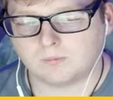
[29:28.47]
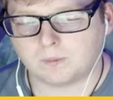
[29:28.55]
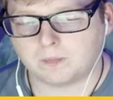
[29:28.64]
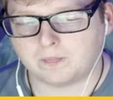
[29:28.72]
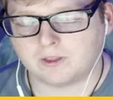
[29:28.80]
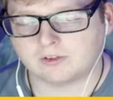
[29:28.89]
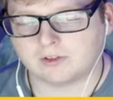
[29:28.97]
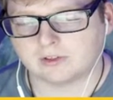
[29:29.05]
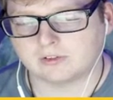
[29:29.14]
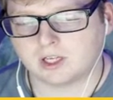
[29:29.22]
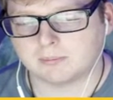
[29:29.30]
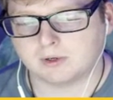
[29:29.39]
this lock
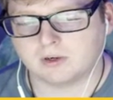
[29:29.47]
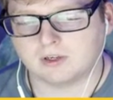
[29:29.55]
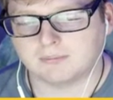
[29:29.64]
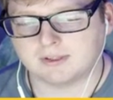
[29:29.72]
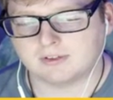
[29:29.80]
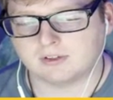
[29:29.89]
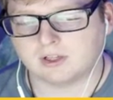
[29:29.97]
type already makes it a lot